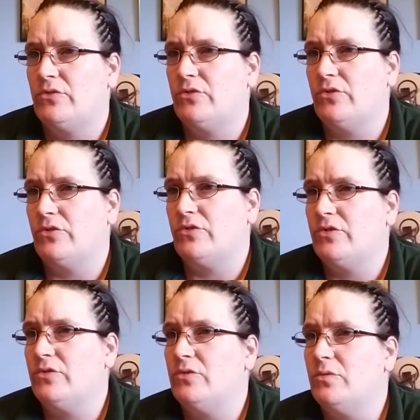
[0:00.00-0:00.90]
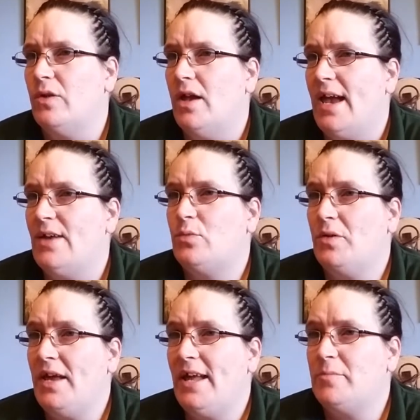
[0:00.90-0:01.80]
It's
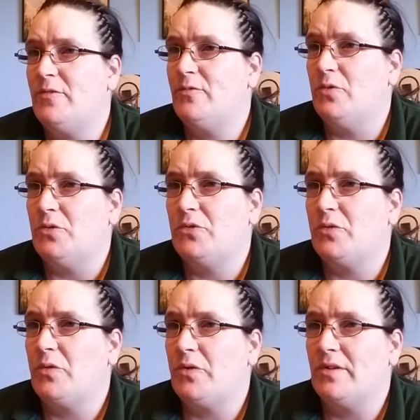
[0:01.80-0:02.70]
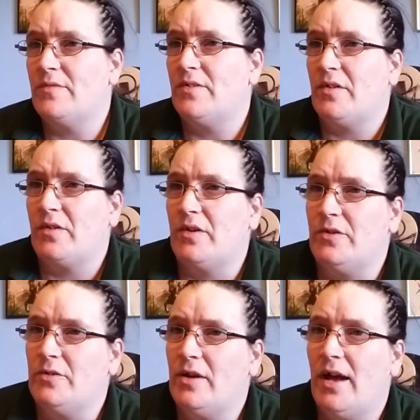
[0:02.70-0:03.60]
one I had before, so I thought I'll give it another
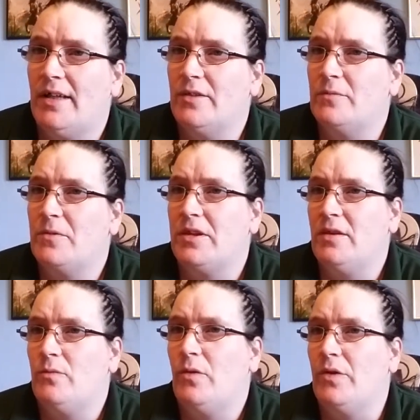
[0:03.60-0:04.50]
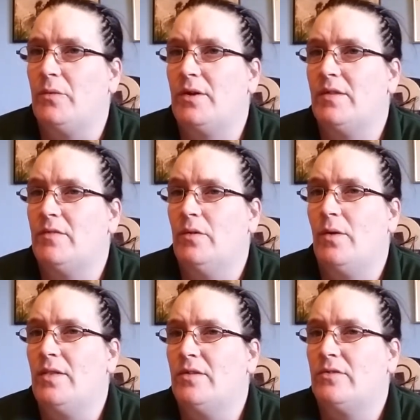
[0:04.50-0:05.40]
go. And the one that we're giving
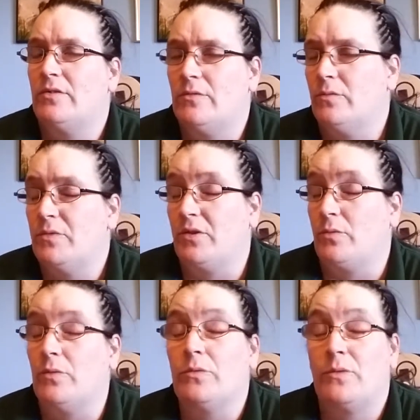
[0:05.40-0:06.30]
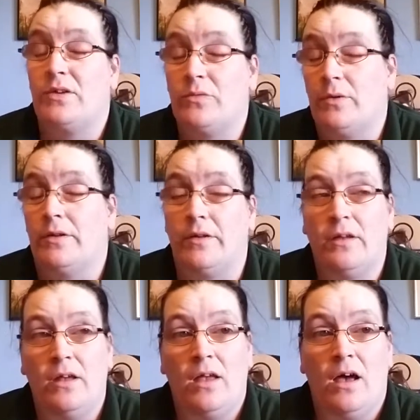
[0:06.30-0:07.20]
away, this one, week's one,
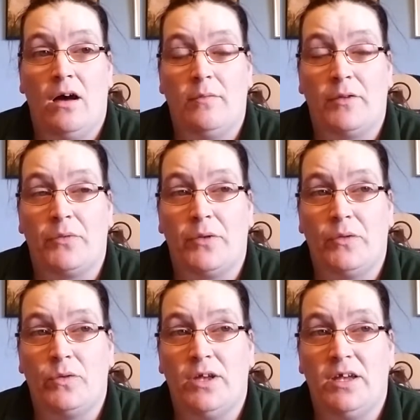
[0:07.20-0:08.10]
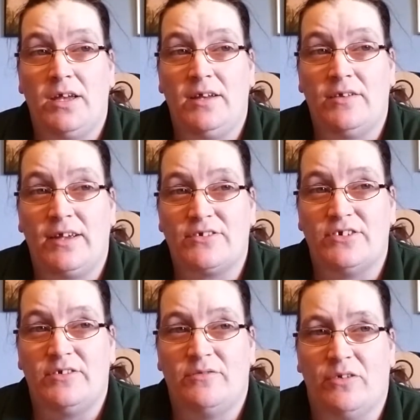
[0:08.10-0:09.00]
month's one, is
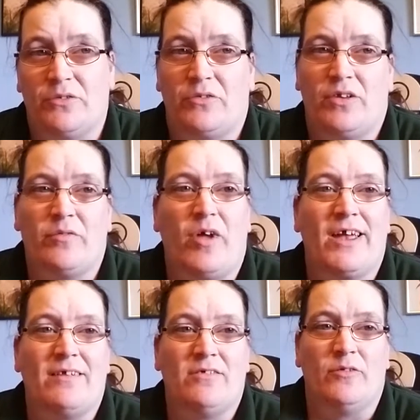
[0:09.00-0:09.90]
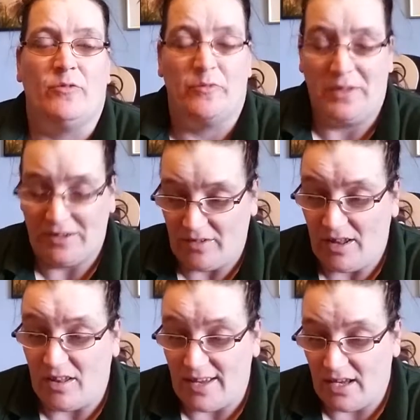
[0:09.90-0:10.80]
actually lots of stuff that I, you know, from things that I
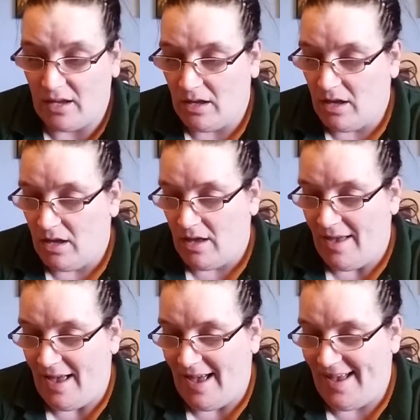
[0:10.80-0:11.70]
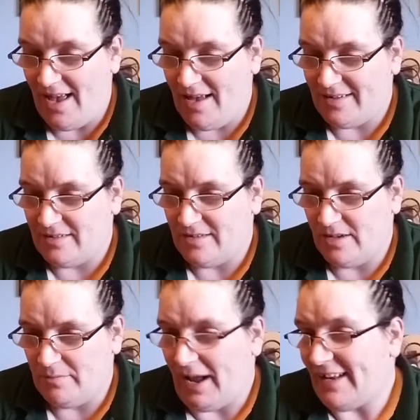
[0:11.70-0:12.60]
like. And
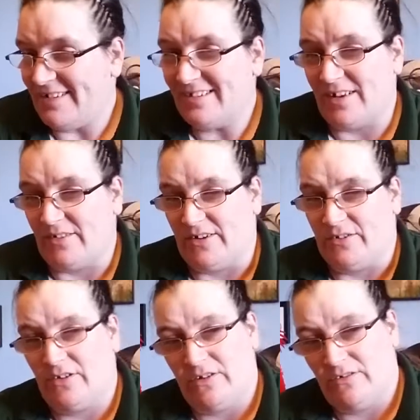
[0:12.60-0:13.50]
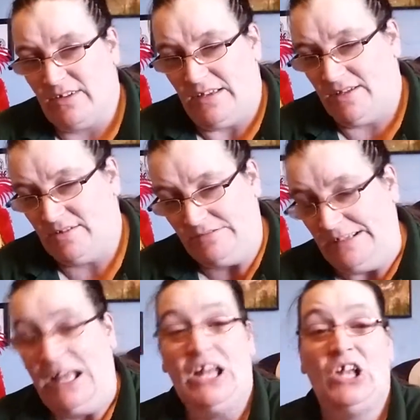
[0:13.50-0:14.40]
I had a discount code, so
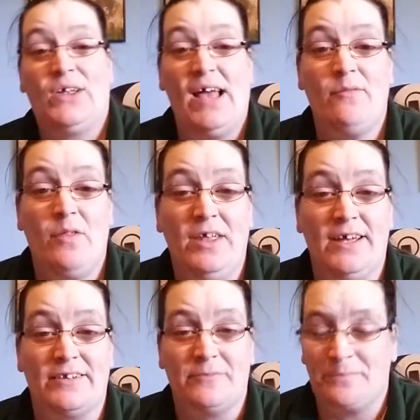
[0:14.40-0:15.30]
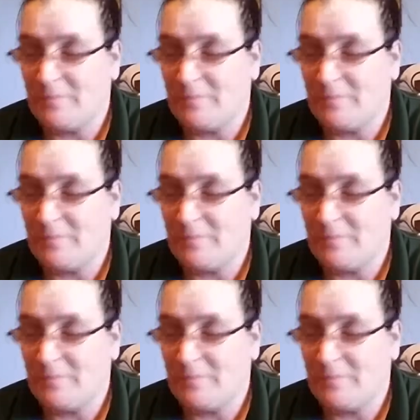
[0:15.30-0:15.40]
look out for that.